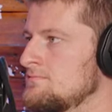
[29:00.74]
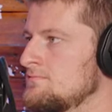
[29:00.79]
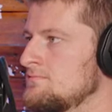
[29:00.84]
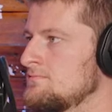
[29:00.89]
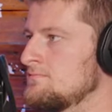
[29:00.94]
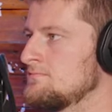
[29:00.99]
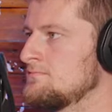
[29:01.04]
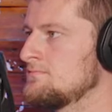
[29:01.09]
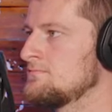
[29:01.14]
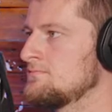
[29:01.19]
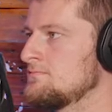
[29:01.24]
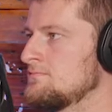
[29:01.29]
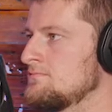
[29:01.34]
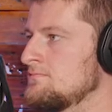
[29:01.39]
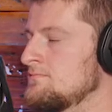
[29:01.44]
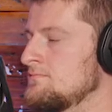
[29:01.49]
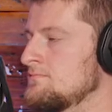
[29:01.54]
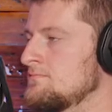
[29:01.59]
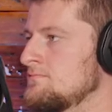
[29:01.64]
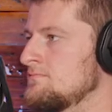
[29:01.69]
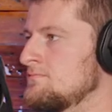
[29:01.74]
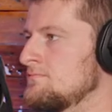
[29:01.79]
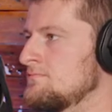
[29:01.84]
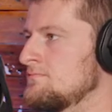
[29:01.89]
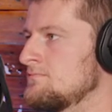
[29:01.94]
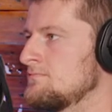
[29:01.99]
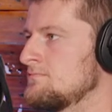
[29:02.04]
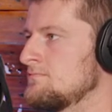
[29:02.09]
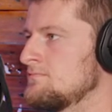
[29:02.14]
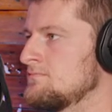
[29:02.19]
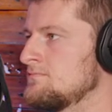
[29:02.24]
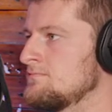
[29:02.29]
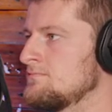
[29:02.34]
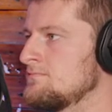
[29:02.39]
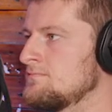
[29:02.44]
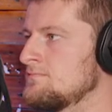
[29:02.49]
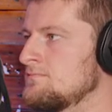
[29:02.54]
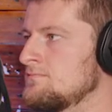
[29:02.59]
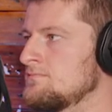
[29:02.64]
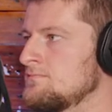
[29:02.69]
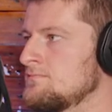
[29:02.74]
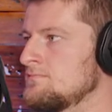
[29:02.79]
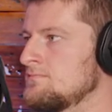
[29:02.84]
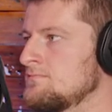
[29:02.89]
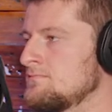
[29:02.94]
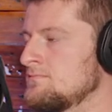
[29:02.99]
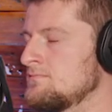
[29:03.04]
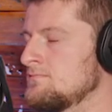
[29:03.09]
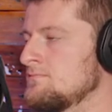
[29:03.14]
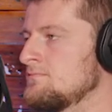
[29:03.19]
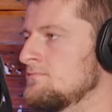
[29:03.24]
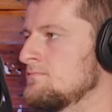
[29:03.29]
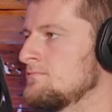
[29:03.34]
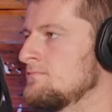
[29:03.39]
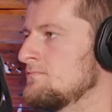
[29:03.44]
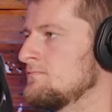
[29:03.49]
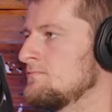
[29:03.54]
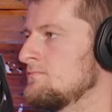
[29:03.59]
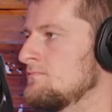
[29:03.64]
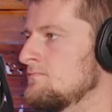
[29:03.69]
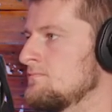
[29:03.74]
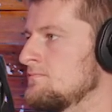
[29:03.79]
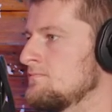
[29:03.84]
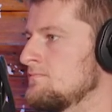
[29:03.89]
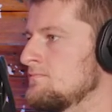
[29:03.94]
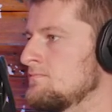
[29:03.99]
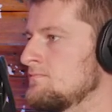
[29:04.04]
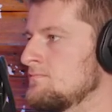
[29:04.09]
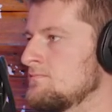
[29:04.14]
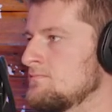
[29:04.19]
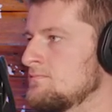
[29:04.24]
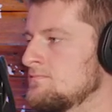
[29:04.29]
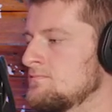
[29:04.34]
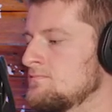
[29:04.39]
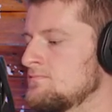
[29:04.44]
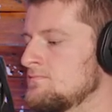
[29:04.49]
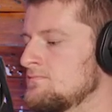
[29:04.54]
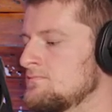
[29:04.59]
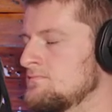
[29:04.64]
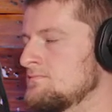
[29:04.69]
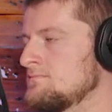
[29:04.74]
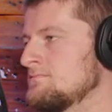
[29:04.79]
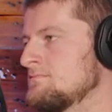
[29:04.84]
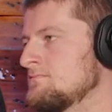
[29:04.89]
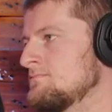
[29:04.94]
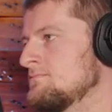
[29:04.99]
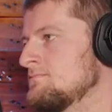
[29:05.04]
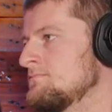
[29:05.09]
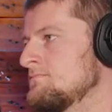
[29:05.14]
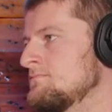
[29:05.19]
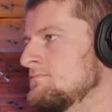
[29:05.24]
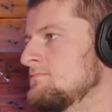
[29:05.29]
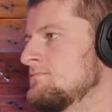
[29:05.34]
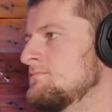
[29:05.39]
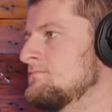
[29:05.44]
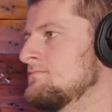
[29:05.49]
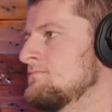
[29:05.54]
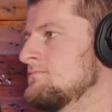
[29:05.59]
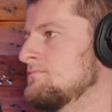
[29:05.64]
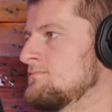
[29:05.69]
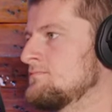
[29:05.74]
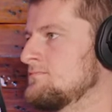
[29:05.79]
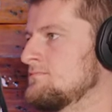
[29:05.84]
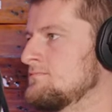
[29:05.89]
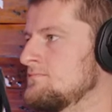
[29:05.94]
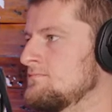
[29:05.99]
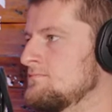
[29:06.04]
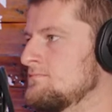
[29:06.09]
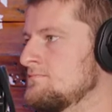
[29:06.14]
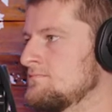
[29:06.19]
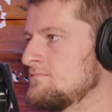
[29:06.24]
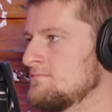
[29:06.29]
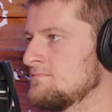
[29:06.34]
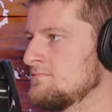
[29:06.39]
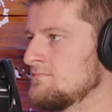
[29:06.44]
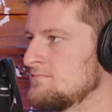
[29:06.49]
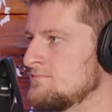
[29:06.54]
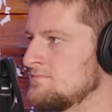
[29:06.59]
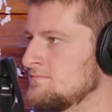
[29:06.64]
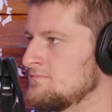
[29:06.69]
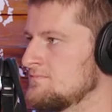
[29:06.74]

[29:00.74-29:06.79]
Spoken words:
The person shown says nothing.